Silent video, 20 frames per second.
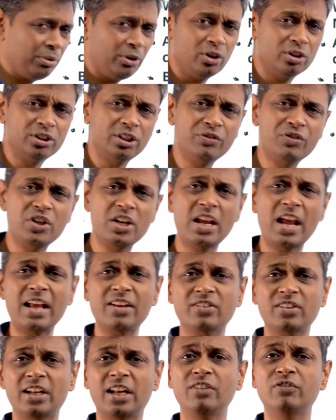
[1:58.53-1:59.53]
Because if she
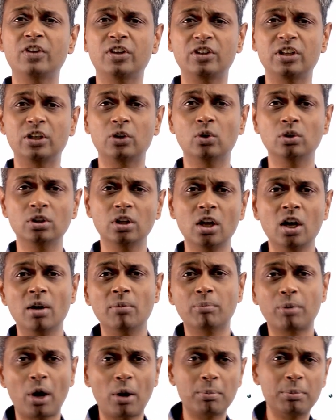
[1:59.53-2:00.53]
has client-facing roles,
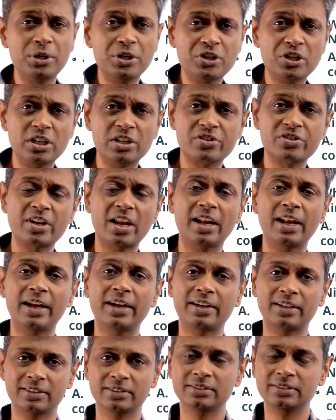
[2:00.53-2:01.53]
probably she'll stay
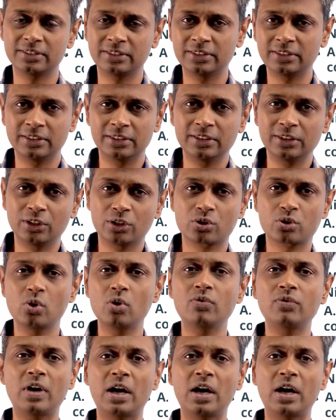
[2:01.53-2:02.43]
late. So